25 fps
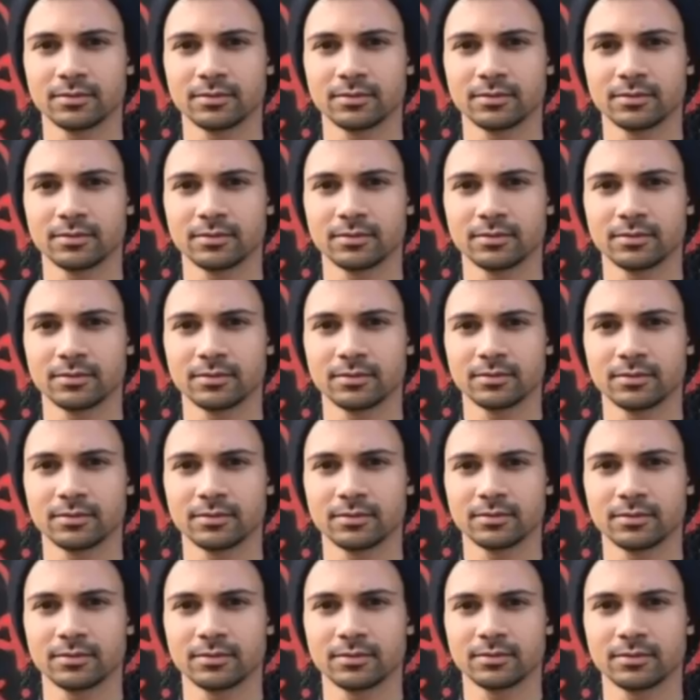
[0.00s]

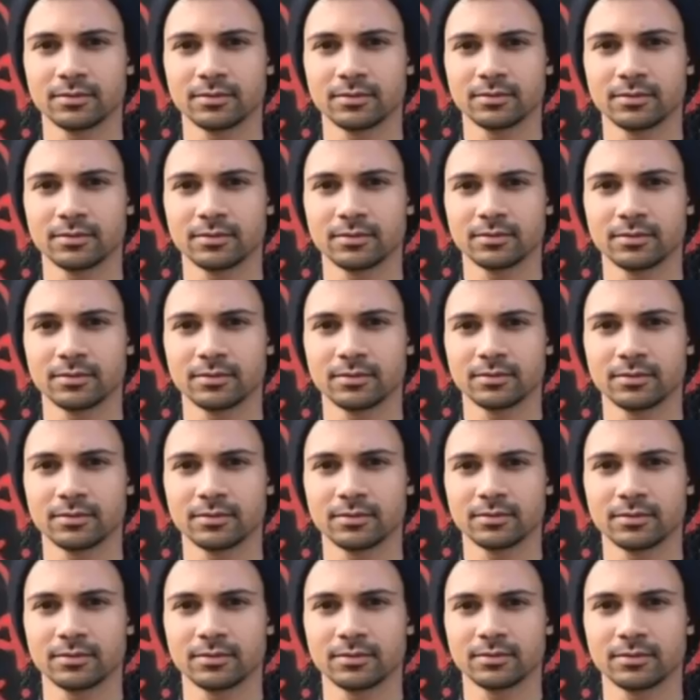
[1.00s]

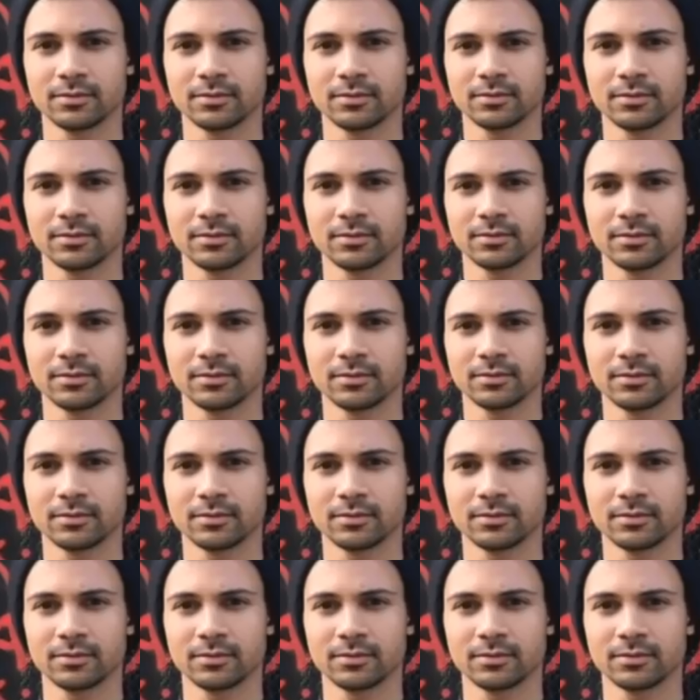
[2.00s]

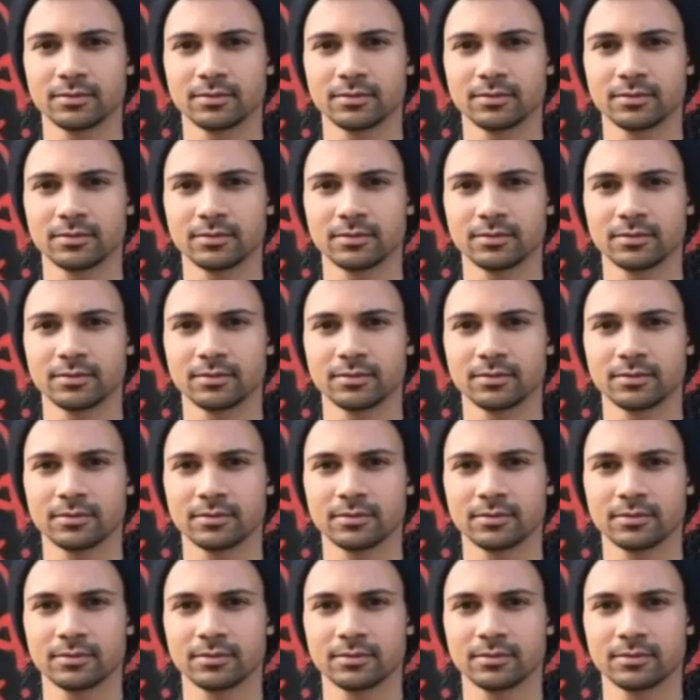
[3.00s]

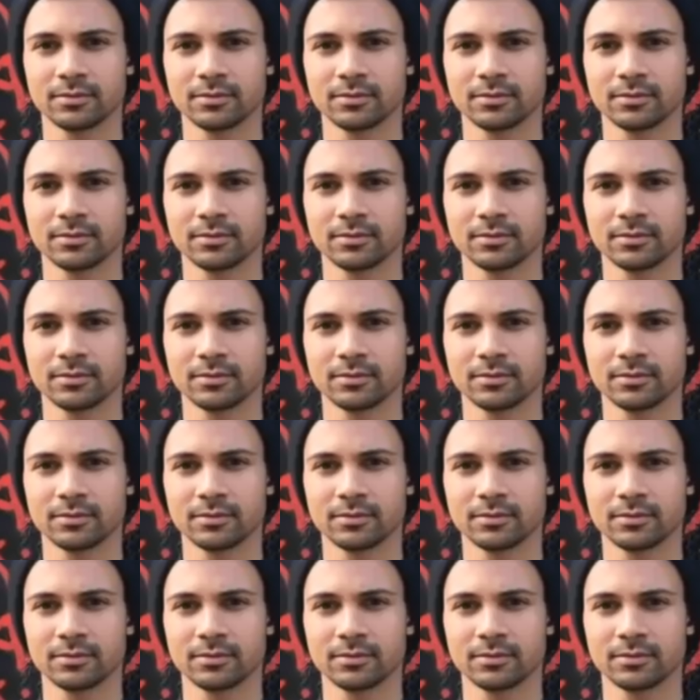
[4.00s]

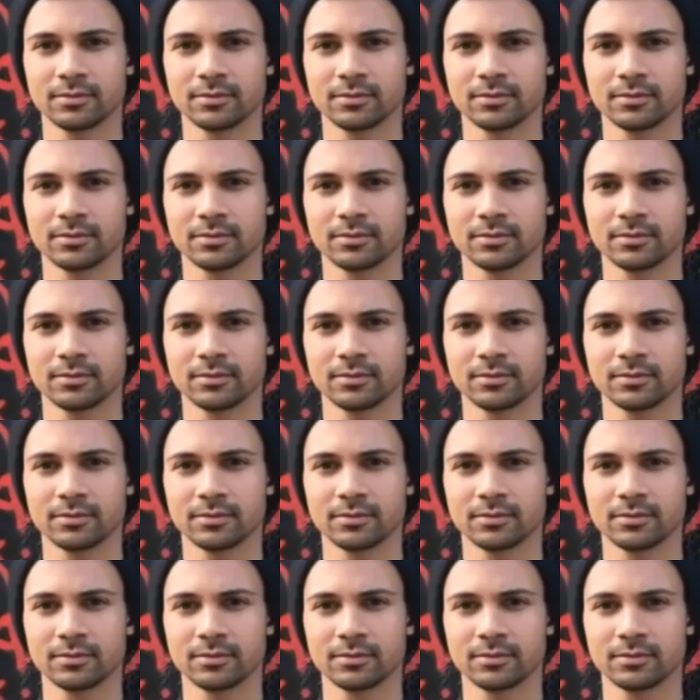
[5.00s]

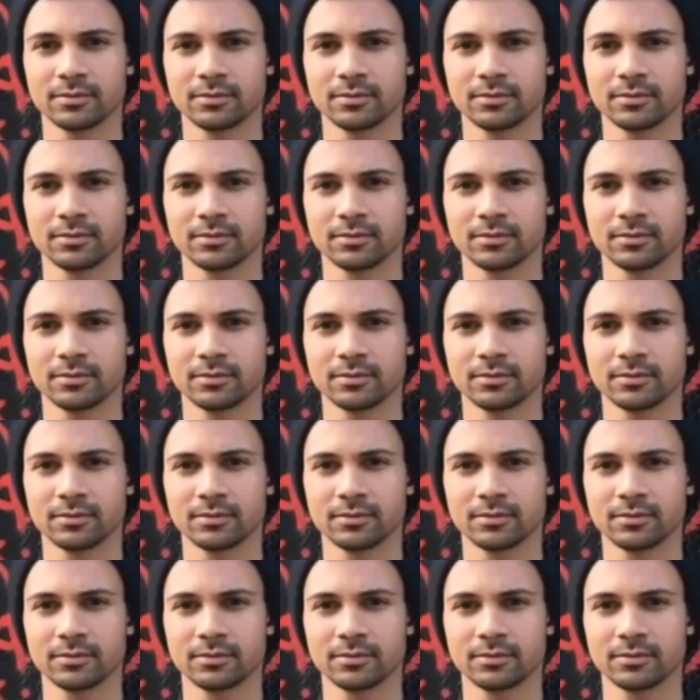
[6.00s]

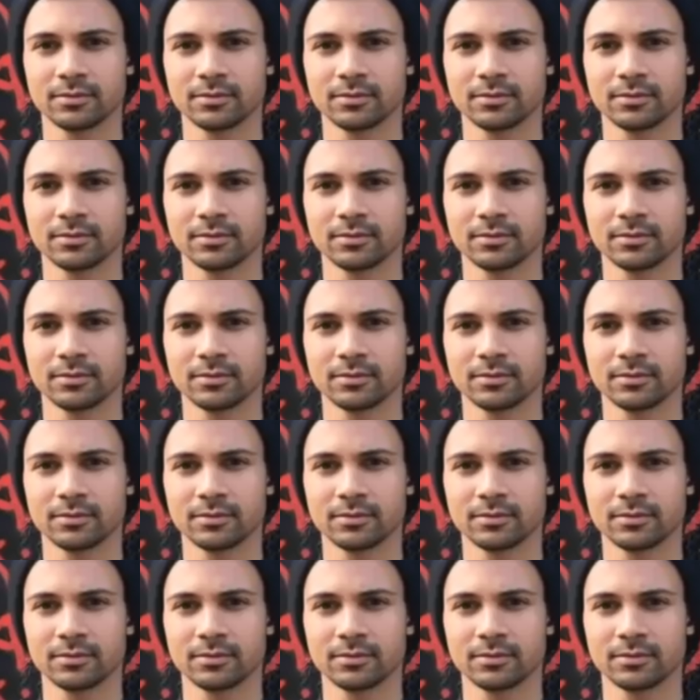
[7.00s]
(silent)